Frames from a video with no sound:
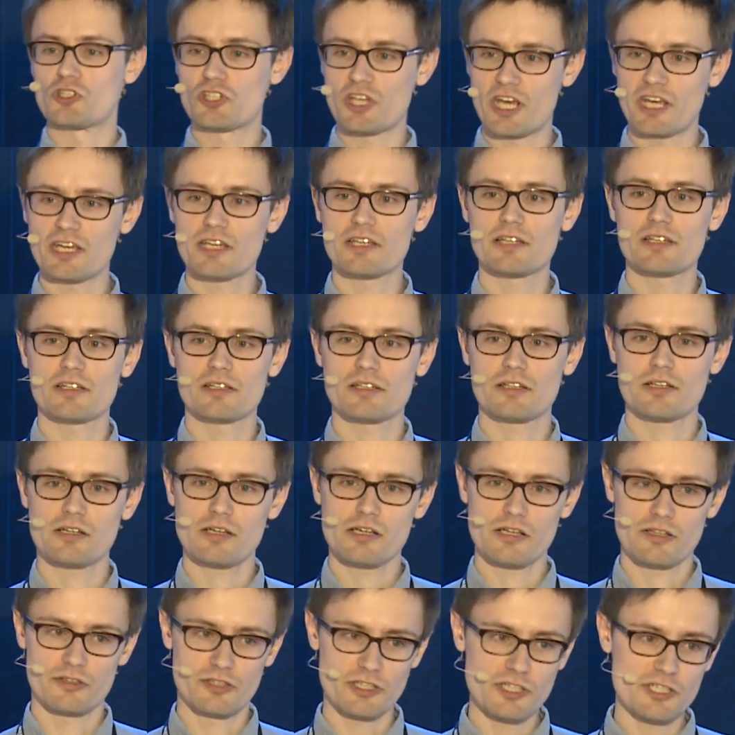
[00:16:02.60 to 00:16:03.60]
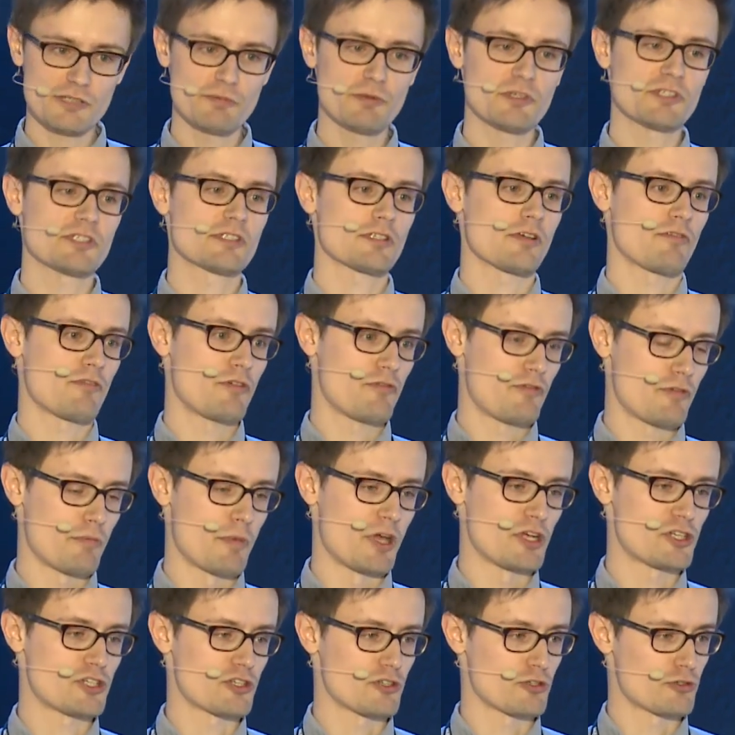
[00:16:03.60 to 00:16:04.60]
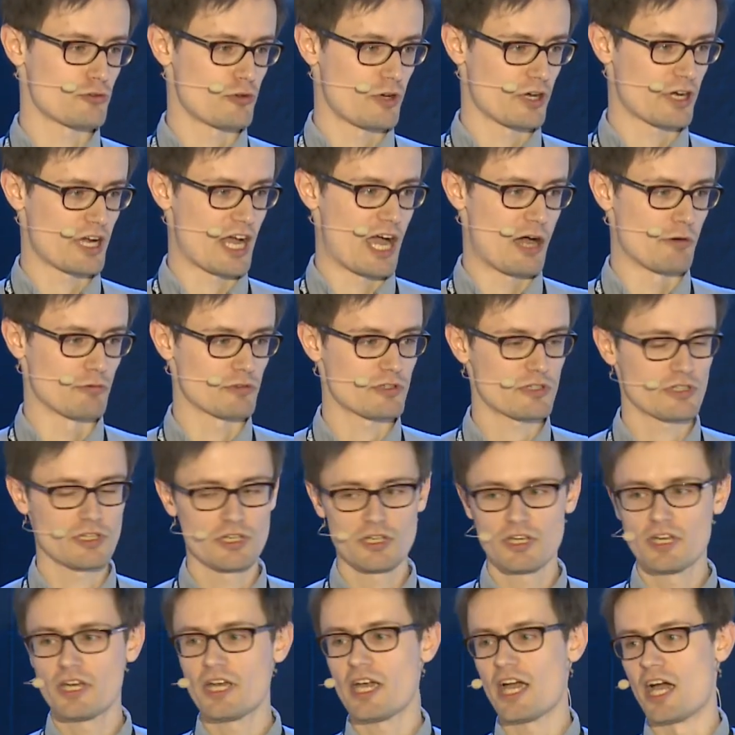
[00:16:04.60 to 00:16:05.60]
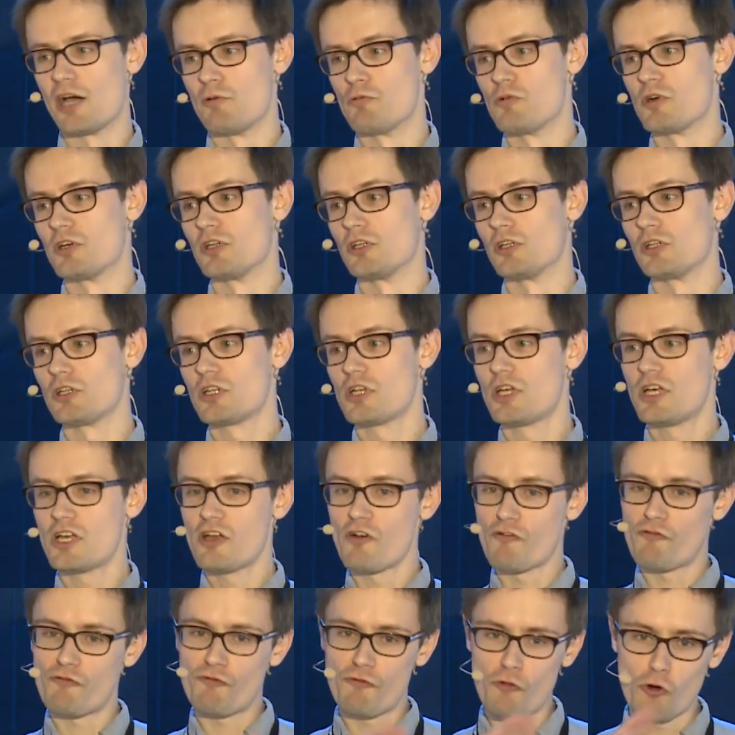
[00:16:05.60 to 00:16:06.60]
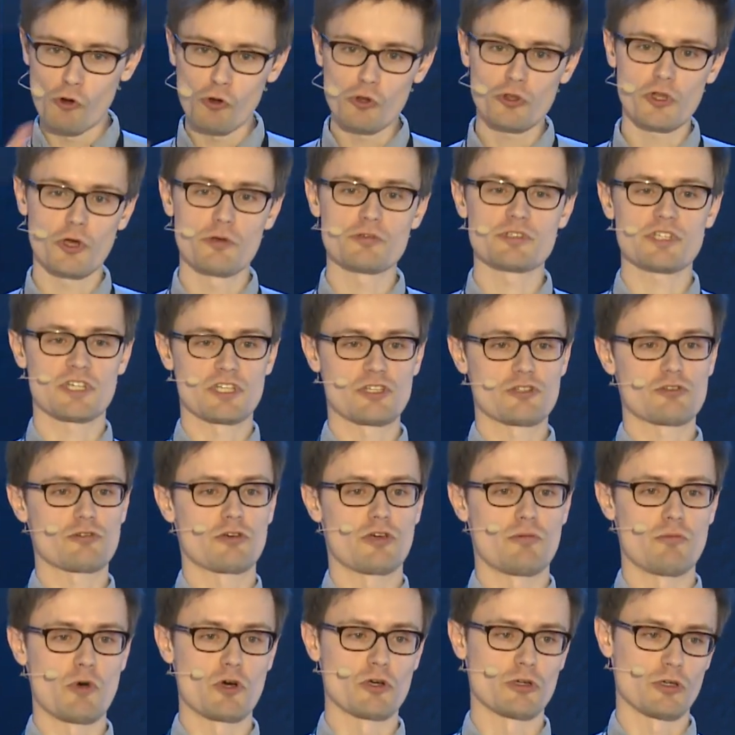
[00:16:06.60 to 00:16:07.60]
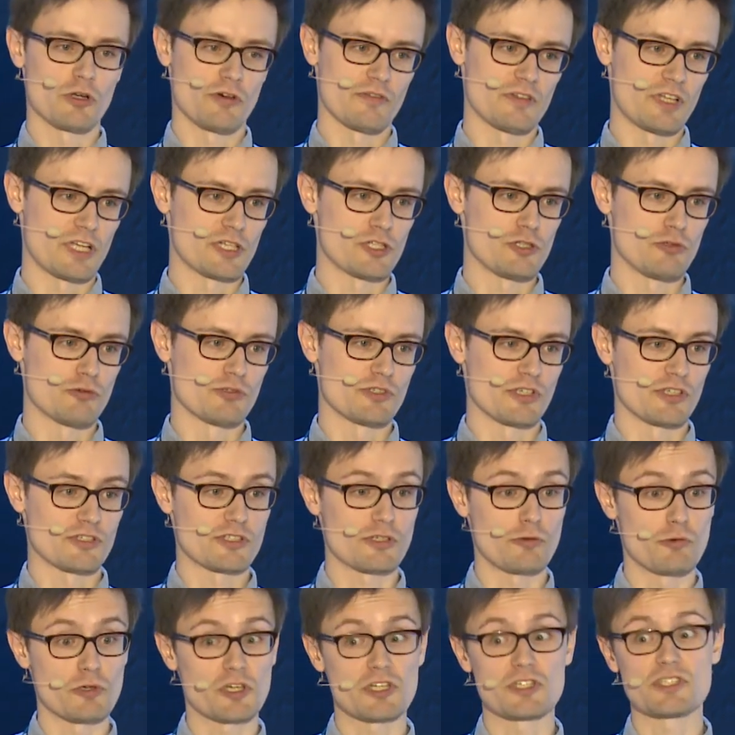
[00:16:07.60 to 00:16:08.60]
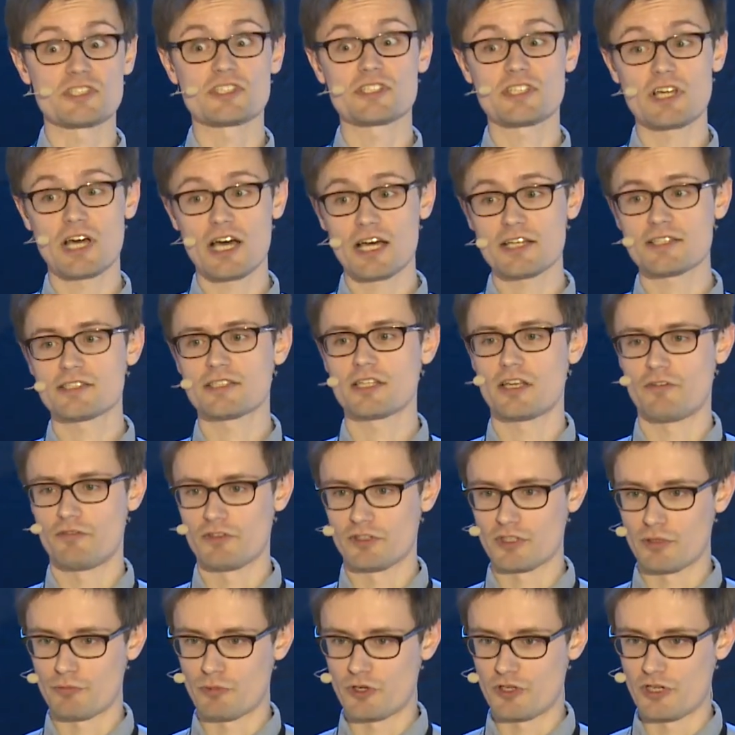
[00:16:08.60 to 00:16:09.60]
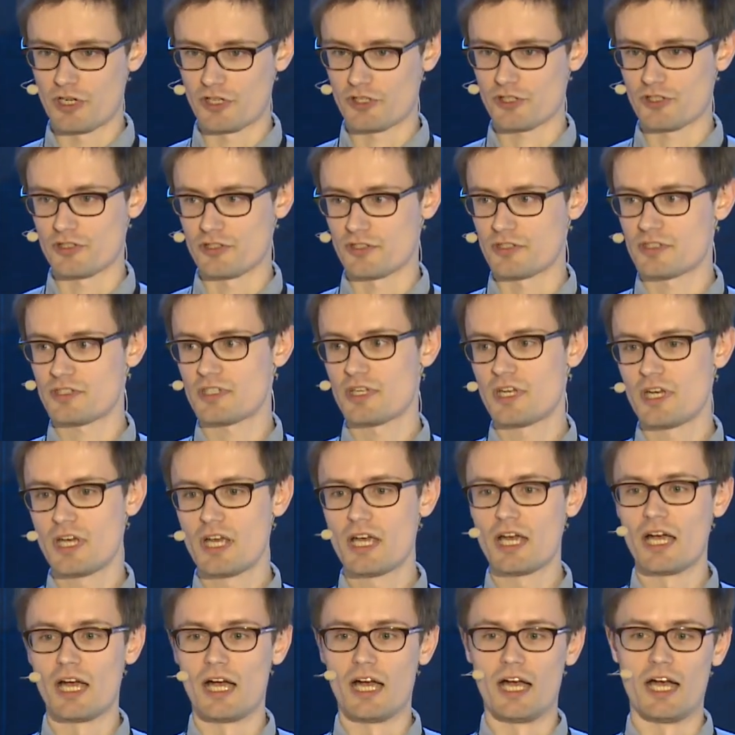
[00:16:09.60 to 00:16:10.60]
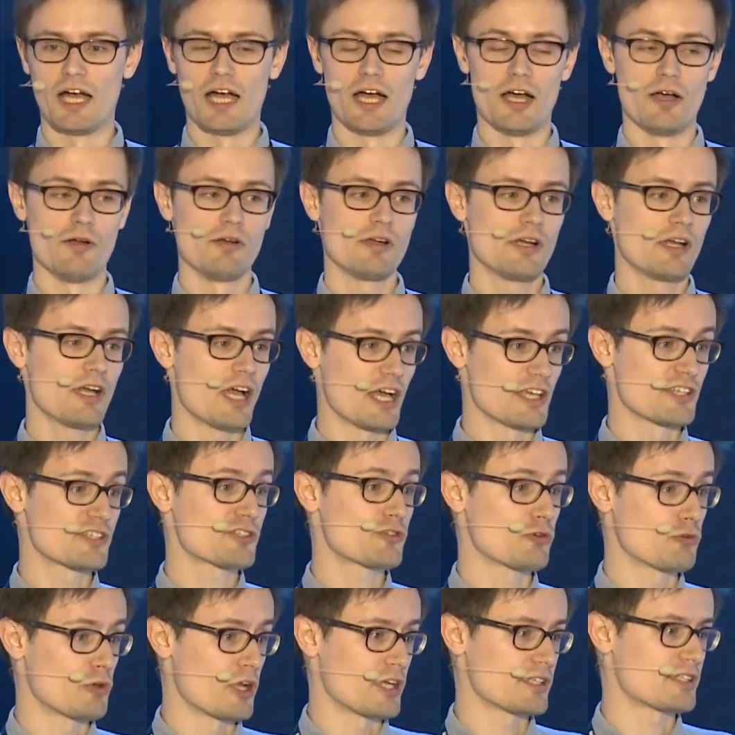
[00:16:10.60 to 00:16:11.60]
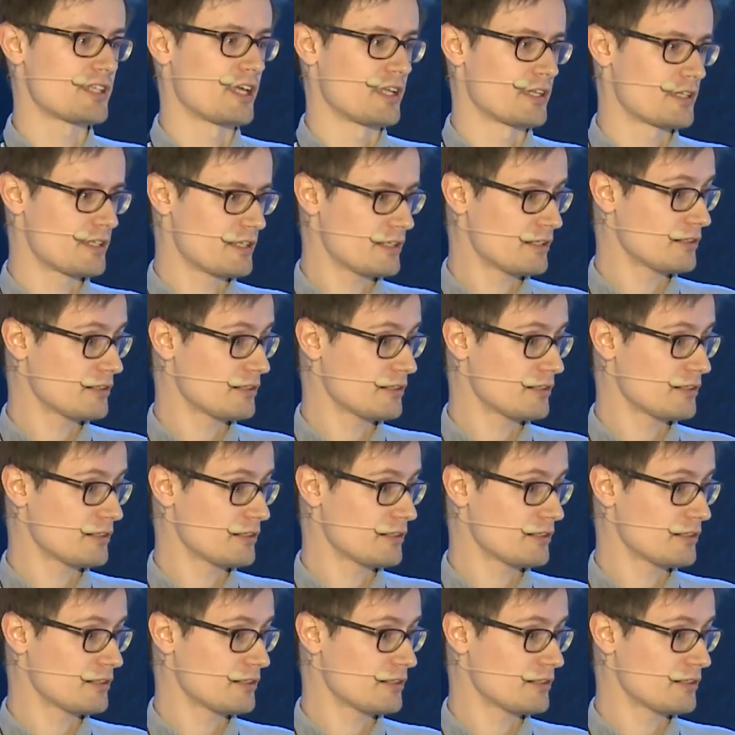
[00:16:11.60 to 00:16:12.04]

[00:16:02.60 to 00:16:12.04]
take these pieces of information into account and will fold those into a model of that user. So you can start serving the predictions as soon as that